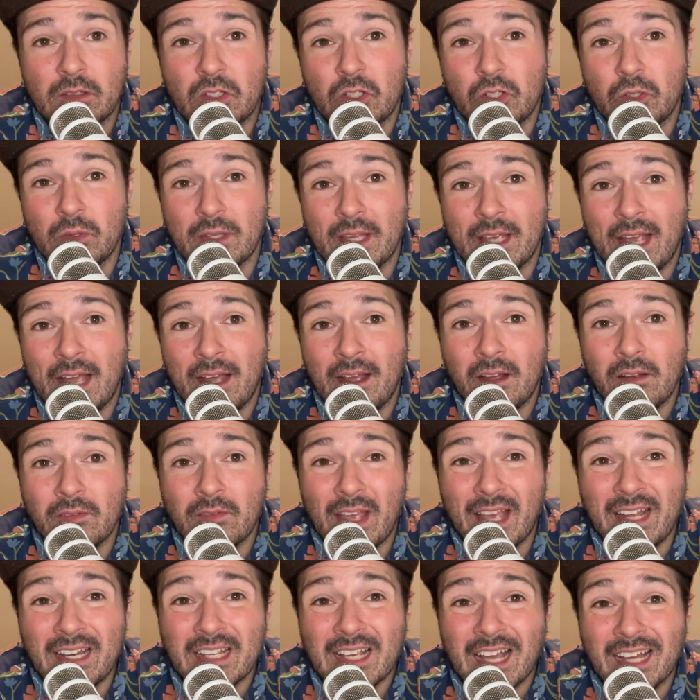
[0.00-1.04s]
do they have
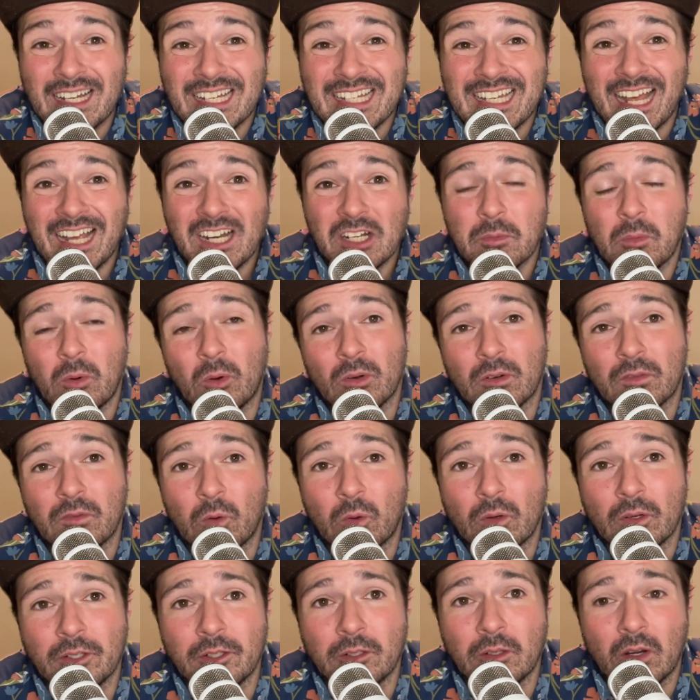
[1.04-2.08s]
any kind of dashboard
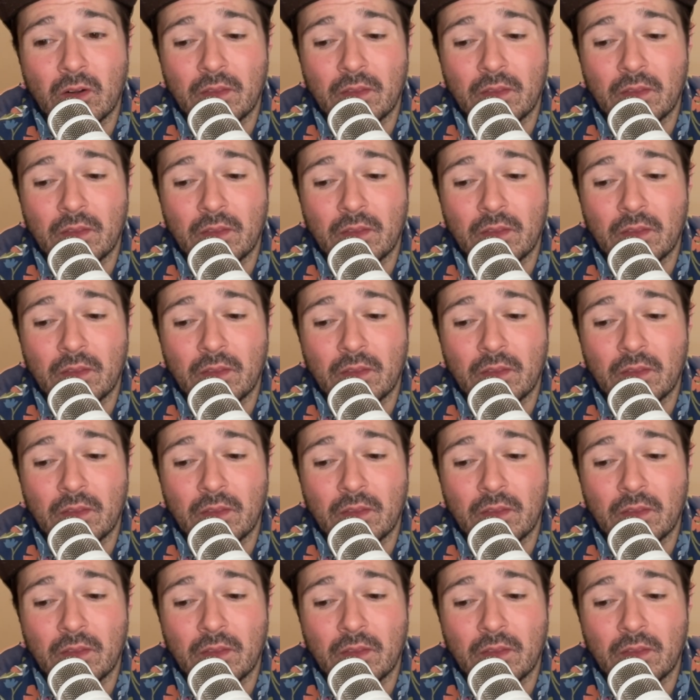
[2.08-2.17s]
for you?